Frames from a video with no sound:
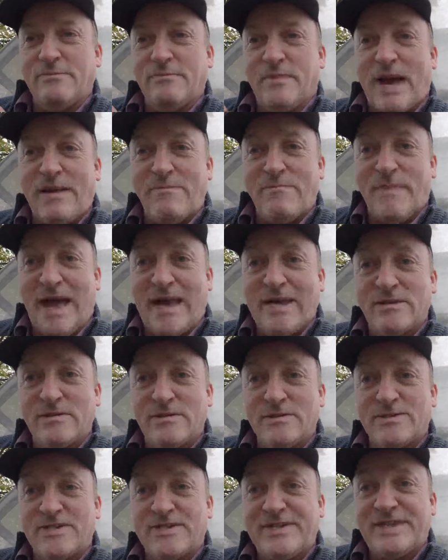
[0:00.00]
my
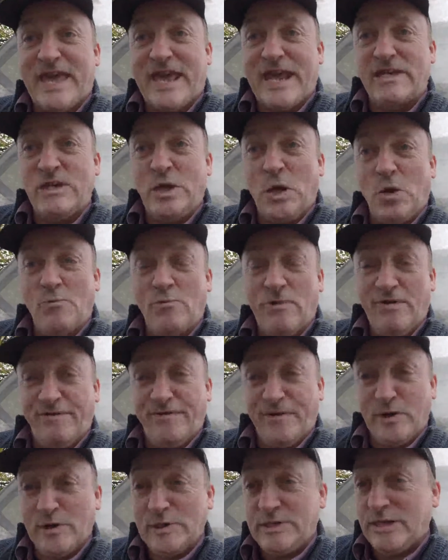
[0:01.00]
miles then
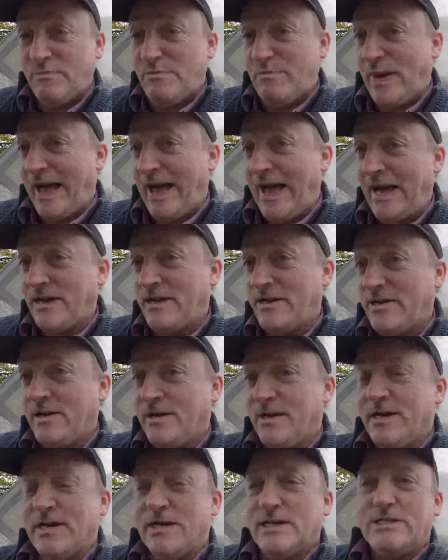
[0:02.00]
reverted back
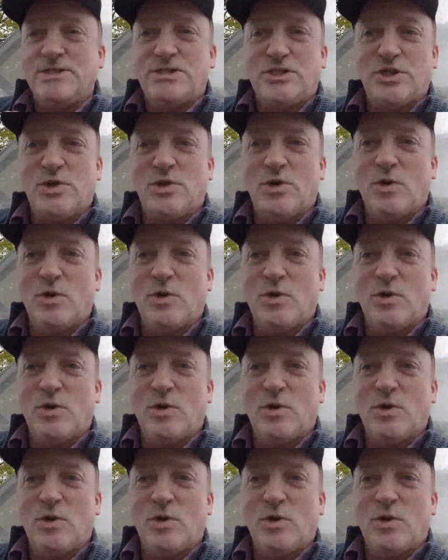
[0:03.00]
to